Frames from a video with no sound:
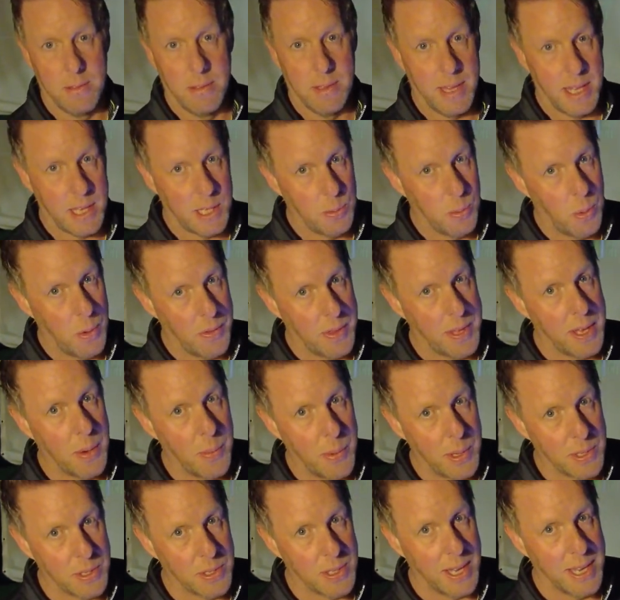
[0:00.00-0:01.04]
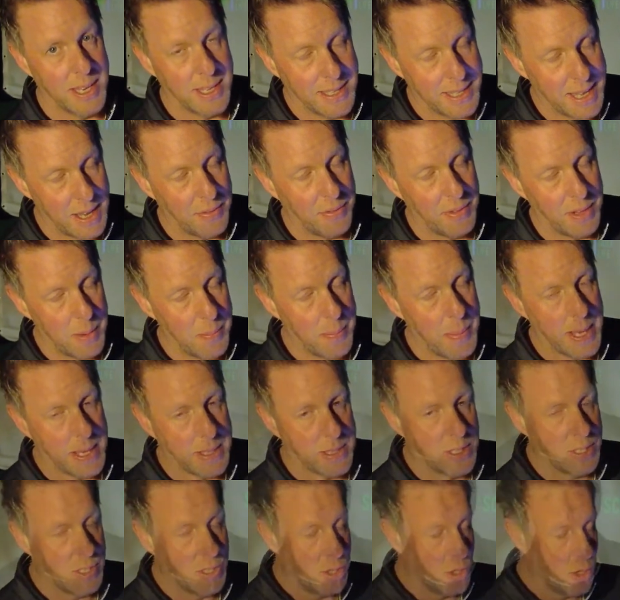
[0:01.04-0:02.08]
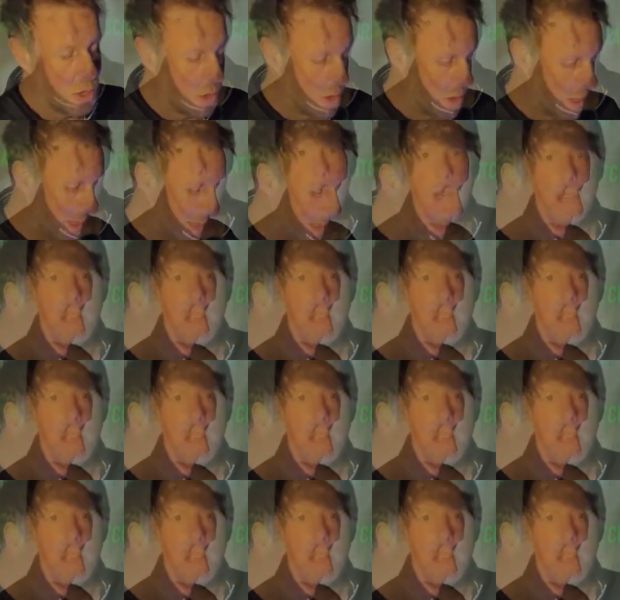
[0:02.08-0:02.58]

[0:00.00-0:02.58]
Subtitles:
That's one thing I will say. It's definitely better than nothing.